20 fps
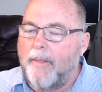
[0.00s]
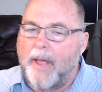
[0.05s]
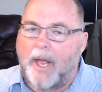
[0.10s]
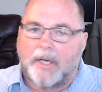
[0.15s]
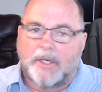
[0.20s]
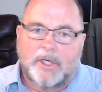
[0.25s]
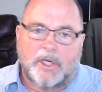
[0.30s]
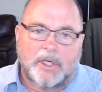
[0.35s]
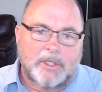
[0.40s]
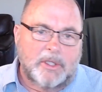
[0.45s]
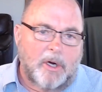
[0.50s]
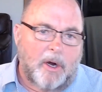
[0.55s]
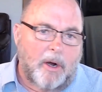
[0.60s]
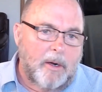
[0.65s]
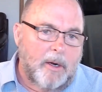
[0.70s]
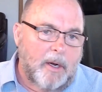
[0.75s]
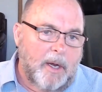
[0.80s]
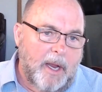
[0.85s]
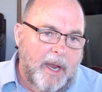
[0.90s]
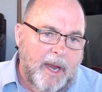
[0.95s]
and just
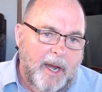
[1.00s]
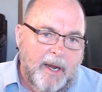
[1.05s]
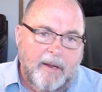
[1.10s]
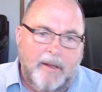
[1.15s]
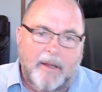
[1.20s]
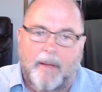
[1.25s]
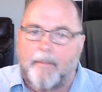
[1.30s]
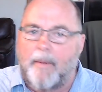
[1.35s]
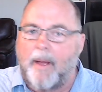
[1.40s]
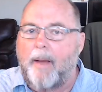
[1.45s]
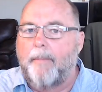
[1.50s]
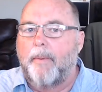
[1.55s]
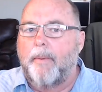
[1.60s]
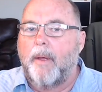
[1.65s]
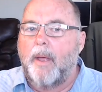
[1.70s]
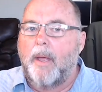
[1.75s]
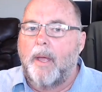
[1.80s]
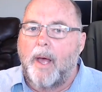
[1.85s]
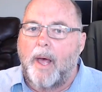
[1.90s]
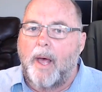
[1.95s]
start hitting them
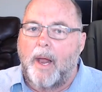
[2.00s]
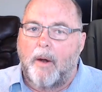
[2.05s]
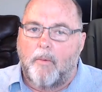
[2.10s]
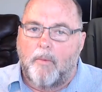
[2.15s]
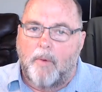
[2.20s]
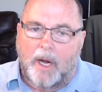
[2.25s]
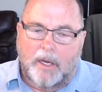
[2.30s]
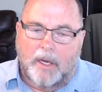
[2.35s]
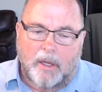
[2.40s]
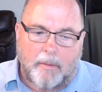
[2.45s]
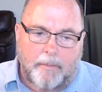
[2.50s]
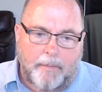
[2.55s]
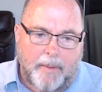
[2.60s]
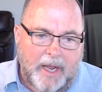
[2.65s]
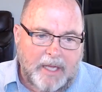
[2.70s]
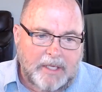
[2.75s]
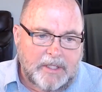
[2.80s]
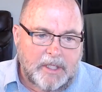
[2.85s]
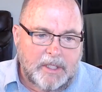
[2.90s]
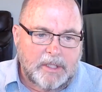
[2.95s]
up on a regular
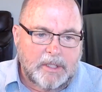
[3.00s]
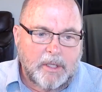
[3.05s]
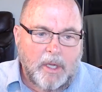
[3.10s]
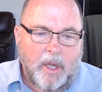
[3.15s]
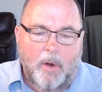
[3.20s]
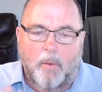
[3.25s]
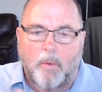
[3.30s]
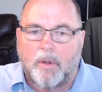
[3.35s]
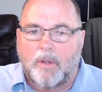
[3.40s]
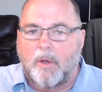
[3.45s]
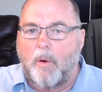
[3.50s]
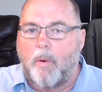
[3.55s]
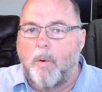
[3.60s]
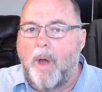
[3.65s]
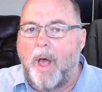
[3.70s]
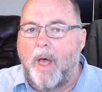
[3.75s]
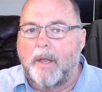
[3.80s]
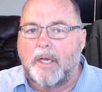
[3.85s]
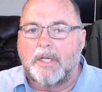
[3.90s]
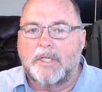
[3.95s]
basis with
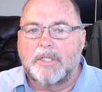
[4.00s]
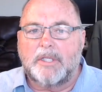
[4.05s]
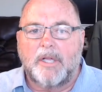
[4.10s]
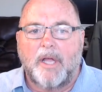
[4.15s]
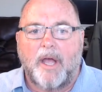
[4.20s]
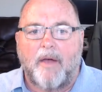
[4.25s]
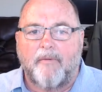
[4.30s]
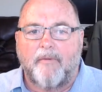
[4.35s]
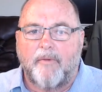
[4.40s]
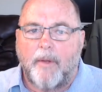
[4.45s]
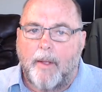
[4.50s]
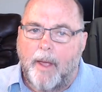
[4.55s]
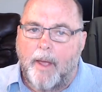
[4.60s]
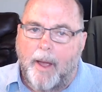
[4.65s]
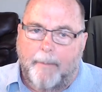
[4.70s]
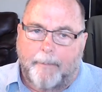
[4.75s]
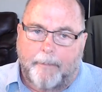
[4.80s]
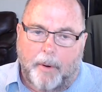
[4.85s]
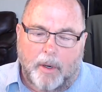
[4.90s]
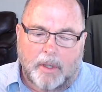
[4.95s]
quality stuff,
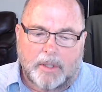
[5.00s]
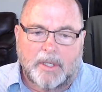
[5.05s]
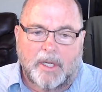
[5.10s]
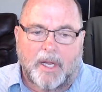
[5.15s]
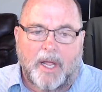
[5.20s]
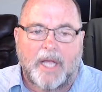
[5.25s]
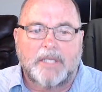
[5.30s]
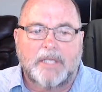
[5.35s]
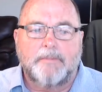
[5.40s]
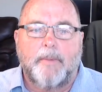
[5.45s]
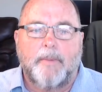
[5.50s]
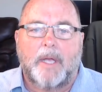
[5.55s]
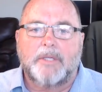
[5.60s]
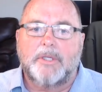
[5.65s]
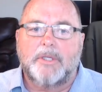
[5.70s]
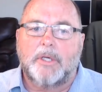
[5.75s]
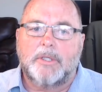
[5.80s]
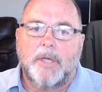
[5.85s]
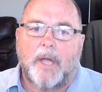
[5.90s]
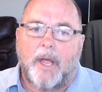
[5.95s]
a personalized
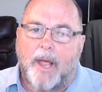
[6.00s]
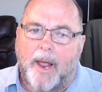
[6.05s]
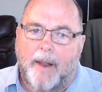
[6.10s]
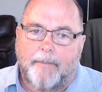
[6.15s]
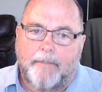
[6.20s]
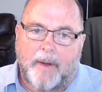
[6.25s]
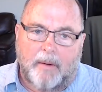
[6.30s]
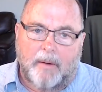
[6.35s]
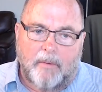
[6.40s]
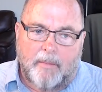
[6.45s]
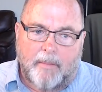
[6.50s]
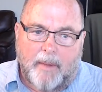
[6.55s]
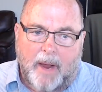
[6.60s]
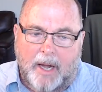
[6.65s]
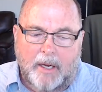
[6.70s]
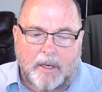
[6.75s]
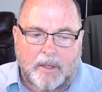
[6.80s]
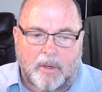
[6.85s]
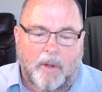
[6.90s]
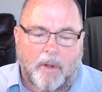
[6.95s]
message, and being
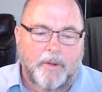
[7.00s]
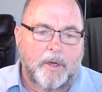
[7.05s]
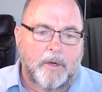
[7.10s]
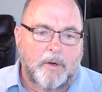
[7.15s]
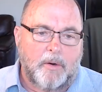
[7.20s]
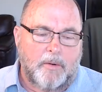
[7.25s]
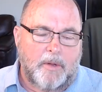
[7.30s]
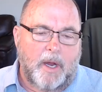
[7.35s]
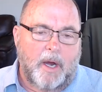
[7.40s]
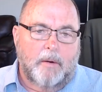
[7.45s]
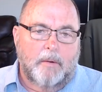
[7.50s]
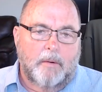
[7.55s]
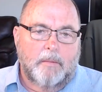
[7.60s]
reminded and told that you're there.